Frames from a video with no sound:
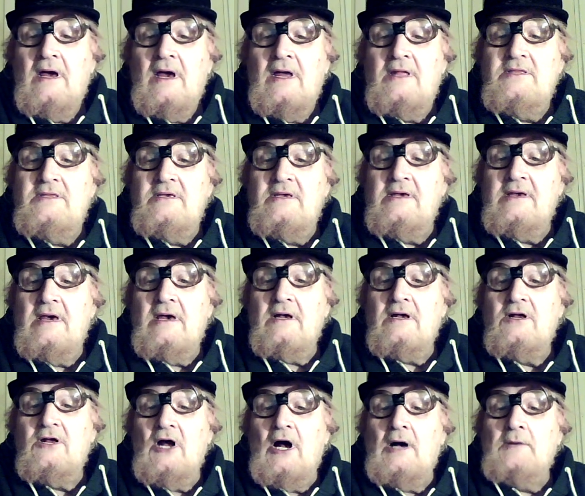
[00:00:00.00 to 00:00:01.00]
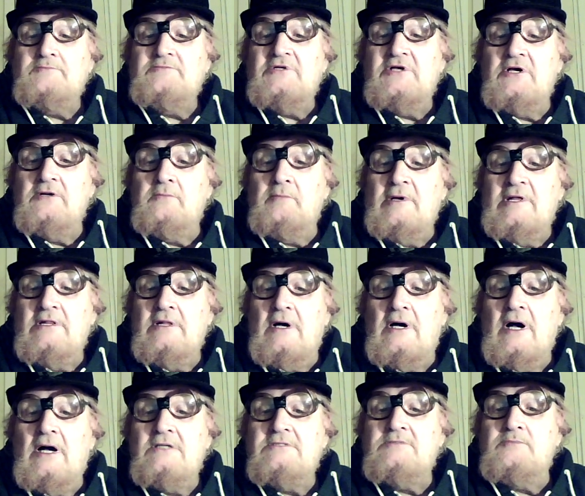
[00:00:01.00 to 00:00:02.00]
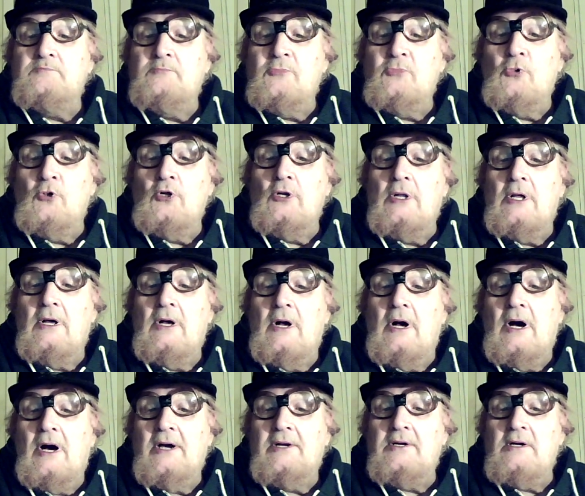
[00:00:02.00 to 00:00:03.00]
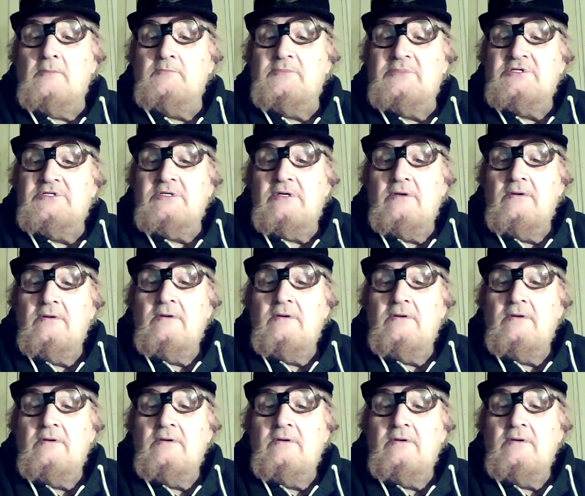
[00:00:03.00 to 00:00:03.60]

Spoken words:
and you get captured by the Hezbollah Arabs